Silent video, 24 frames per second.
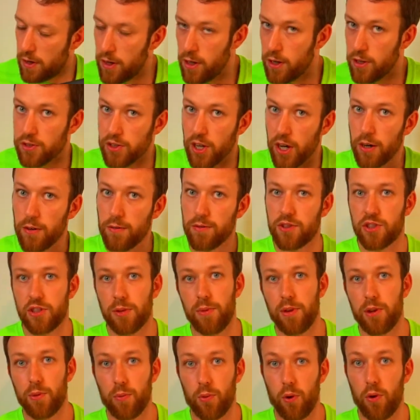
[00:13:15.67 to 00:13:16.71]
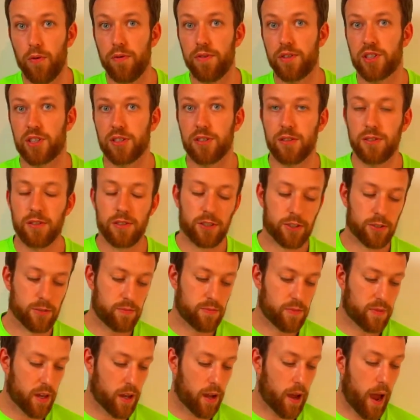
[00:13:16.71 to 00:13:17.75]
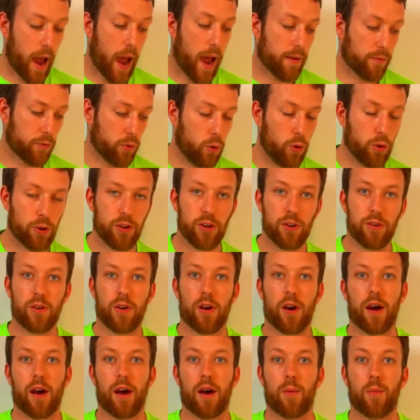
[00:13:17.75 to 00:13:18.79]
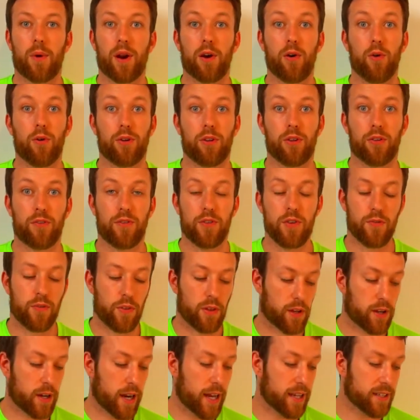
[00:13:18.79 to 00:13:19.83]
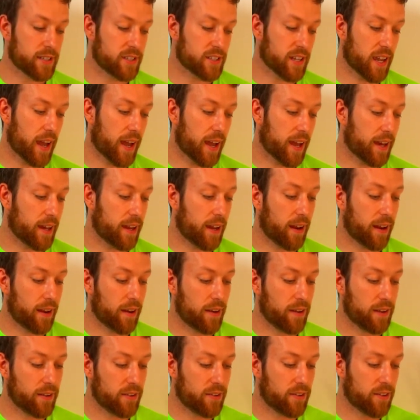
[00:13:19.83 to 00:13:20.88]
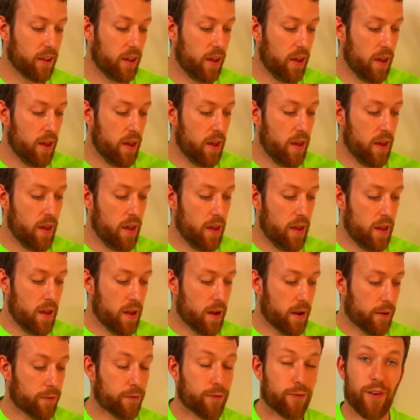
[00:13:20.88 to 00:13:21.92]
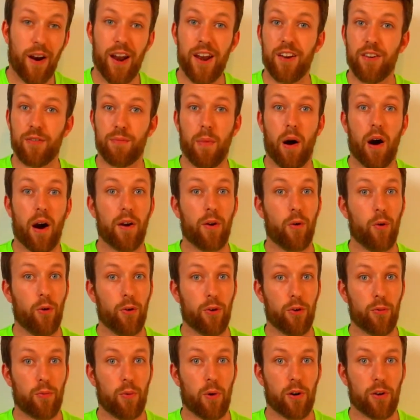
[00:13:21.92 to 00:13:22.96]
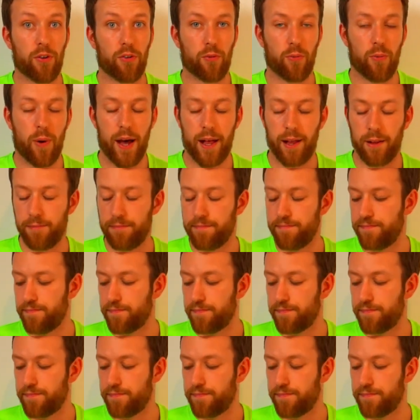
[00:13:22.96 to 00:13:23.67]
So some of the Wolversons that I have ordered, when I ordered a few for the class, and a friend of mine ordered one as well.